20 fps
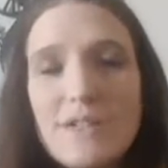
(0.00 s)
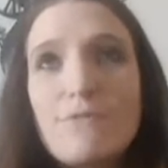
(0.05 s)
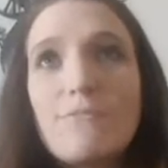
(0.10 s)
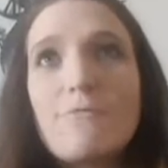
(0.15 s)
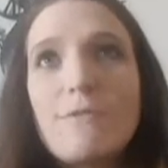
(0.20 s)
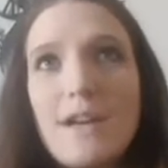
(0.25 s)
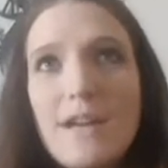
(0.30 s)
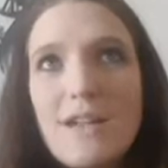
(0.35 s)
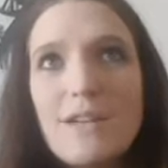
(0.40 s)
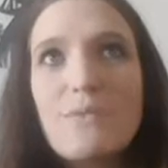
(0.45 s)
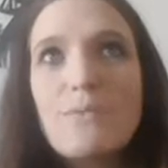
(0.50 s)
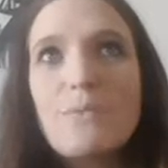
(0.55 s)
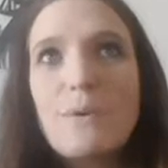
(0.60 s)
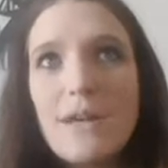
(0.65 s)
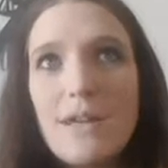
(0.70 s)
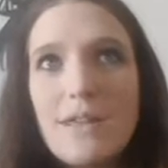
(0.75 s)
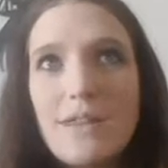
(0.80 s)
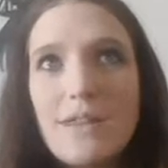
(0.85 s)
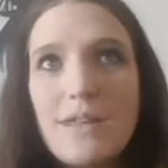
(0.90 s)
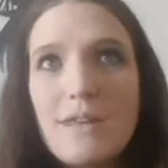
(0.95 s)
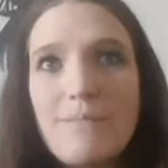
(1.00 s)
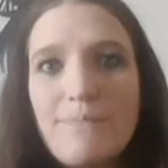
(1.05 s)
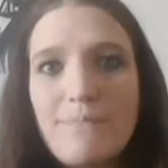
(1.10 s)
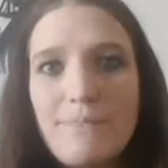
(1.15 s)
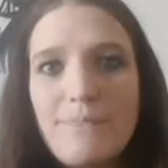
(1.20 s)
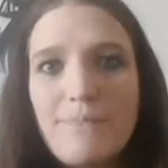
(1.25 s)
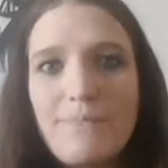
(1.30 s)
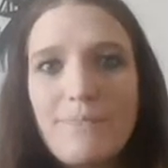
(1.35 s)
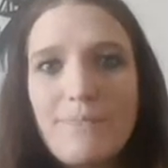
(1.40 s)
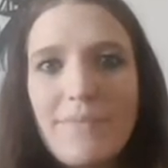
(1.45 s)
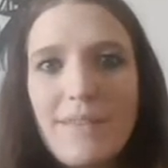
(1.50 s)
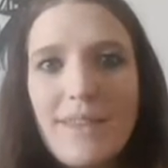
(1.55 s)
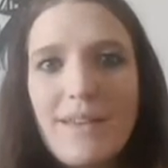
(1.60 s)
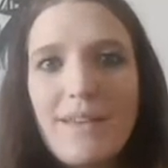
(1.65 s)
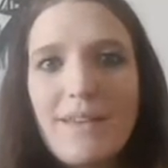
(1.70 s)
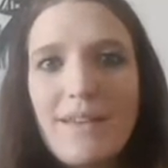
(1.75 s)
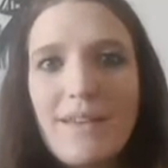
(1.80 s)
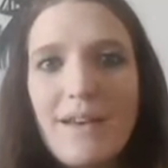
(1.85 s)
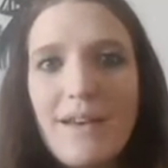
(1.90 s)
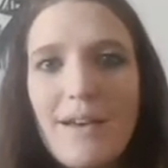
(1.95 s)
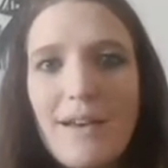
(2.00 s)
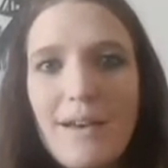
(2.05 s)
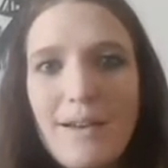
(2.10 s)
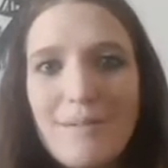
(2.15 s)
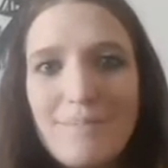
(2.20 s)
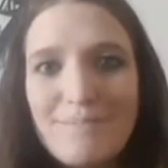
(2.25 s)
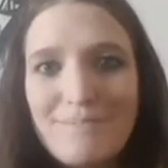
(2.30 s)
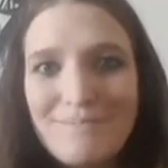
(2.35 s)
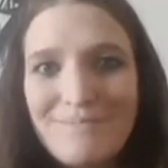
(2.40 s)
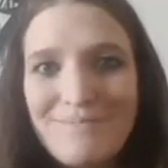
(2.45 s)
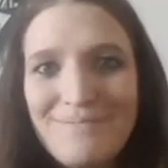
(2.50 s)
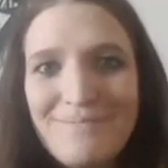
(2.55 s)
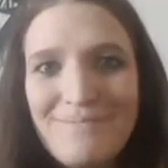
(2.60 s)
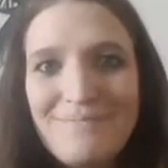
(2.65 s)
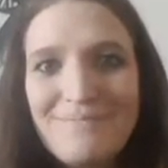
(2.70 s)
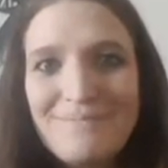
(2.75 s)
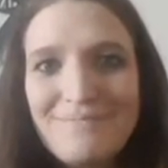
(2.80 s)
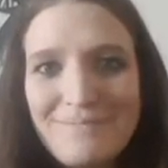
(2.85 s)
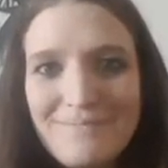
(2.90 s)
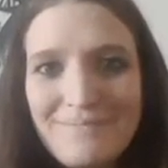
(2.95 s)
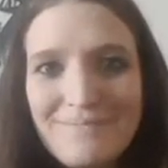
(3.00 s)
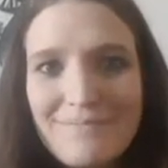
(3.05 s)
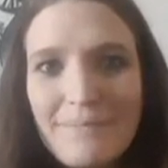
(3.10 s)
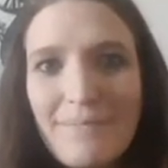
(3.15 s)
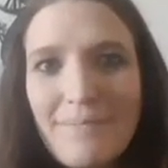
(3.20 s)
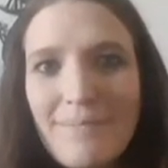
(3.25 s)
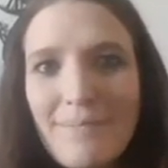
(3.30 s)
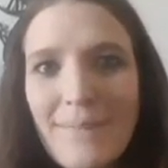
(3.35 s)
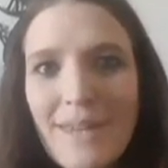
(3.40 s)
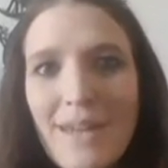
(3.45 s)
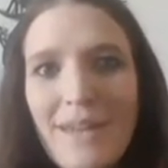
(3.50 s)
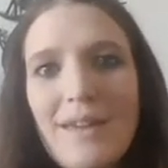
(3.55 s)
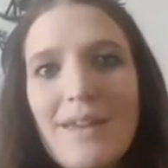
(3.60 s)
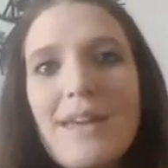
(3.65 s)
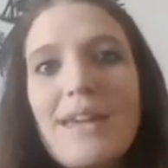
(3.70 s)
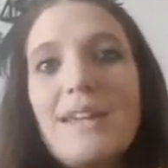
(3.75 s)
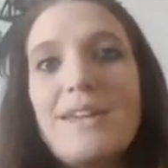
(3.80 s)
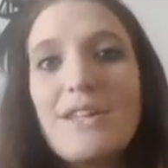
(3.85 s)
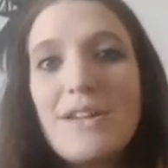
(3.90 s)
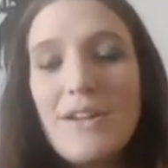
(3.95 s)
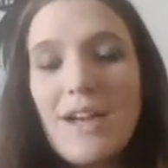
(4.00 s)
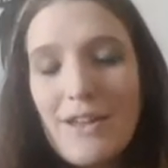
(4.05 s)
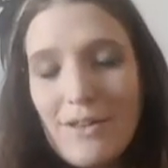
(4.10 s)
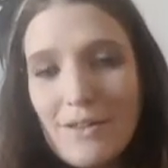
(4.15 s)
rate with helping